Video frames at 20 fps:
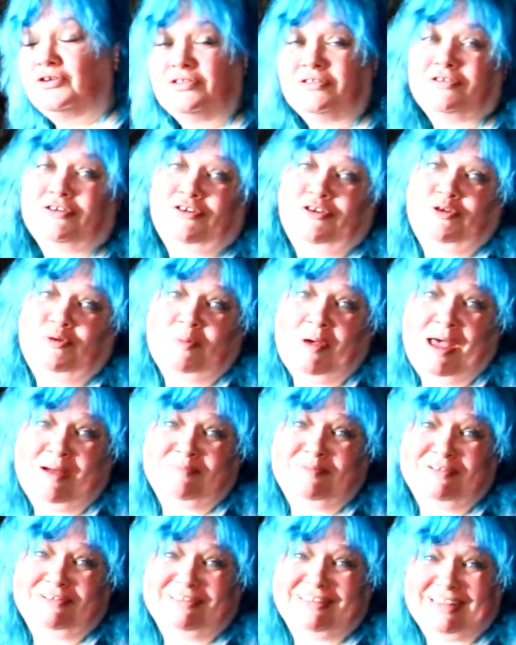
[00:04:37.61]
of the crew
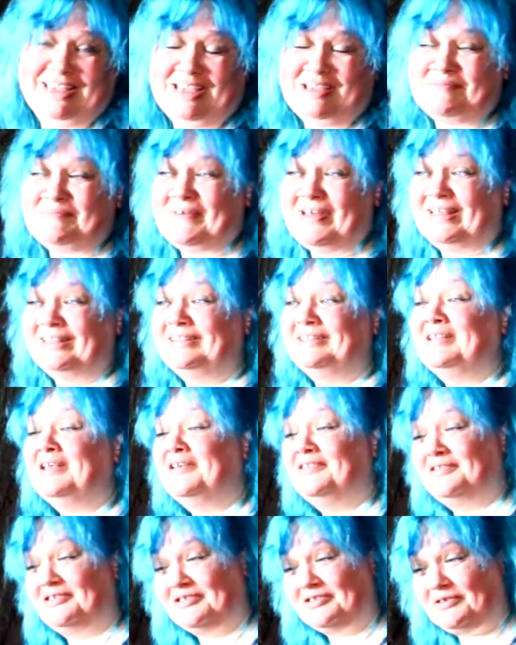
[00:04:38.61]
members came in
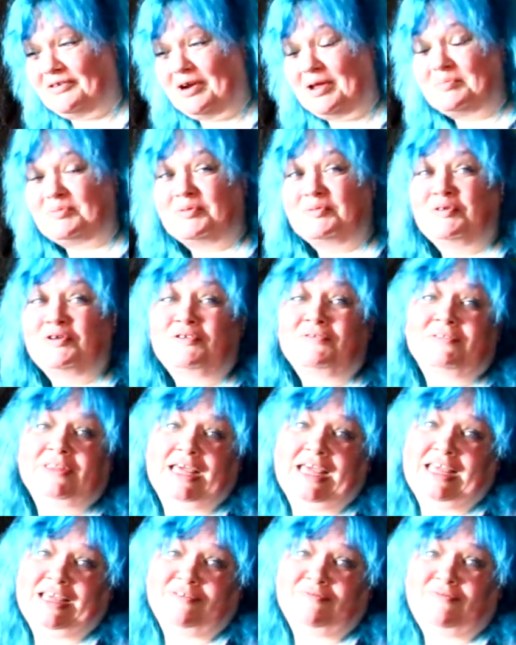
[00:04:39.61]
to scrape him off the
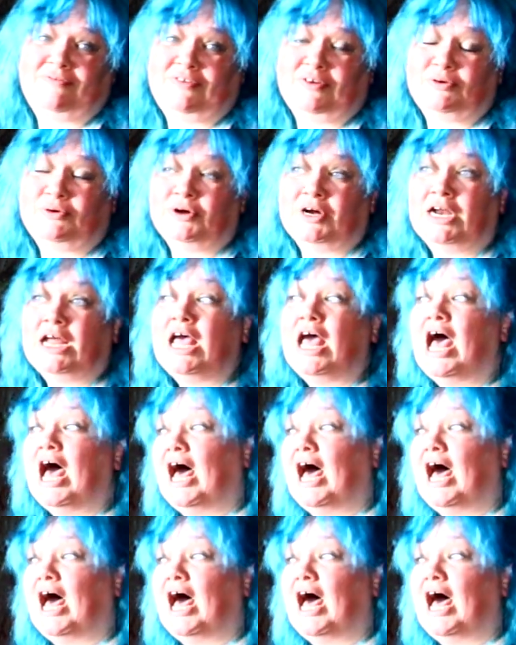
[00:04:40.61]
cave floor,